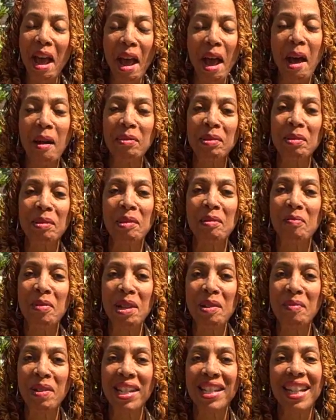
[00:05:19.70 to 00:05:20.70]
Absolutely
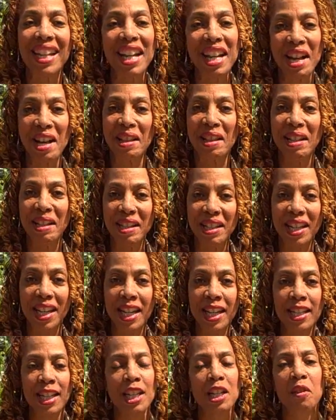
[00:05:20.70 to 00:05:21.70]
Beaver's cut the
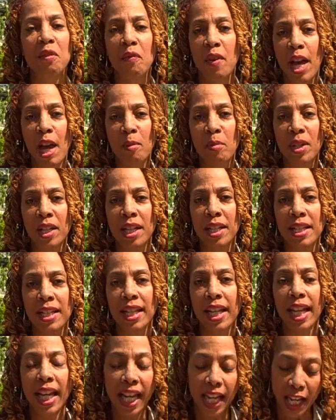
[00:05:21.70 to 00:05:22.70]
cheese. It's fabulous.
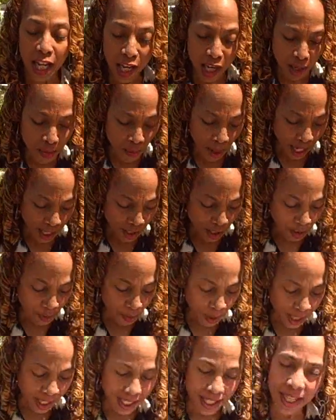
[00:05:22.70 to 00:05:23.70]
Anyway, I just
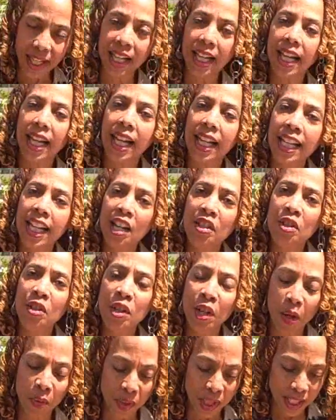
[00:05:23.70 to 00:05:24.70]
wanted to let you
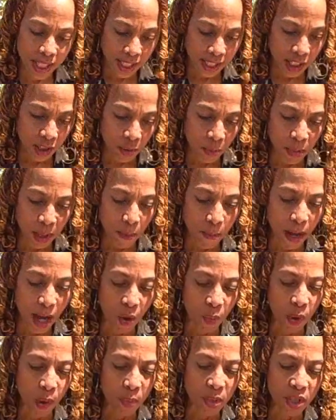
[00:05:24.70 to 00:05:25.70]
know just a little bit
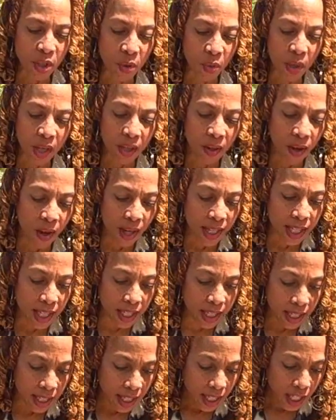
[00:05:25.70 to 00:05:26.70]
about what was going on
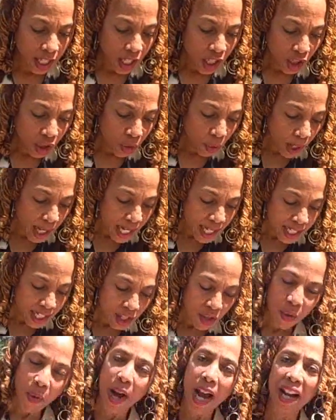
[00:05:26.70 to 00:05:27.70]
in the
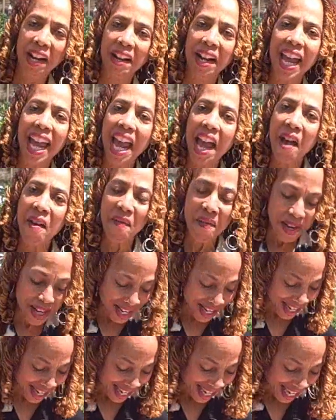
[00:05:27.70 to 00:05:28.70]
crazy cracker heaven.